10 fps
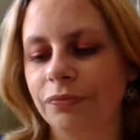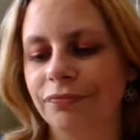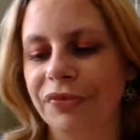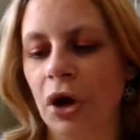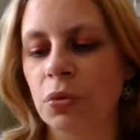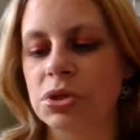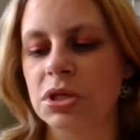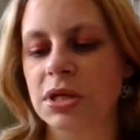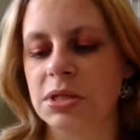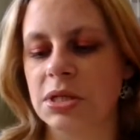I wasn't
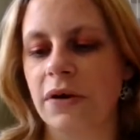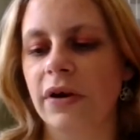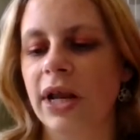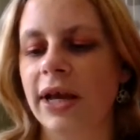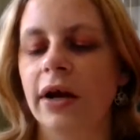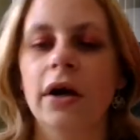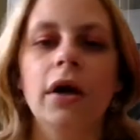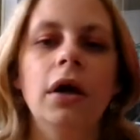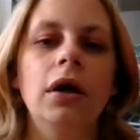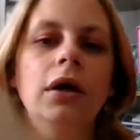necessarily
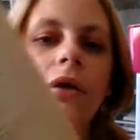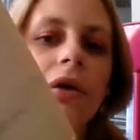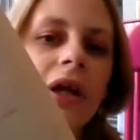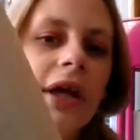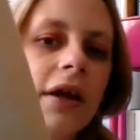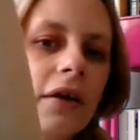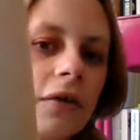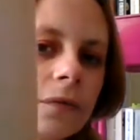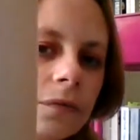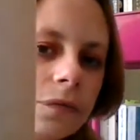looking
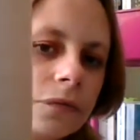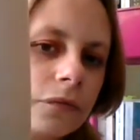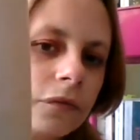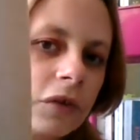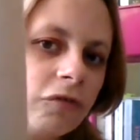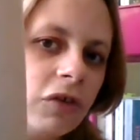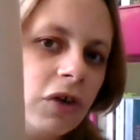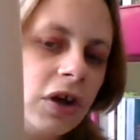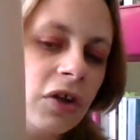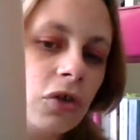for
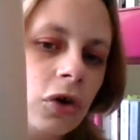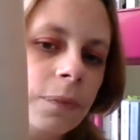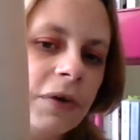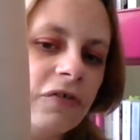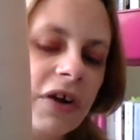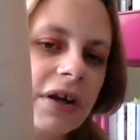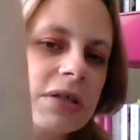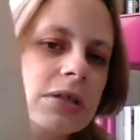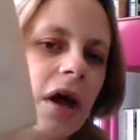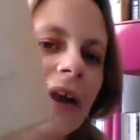another copy of
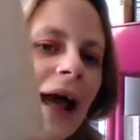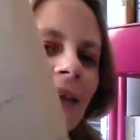Frankenstein at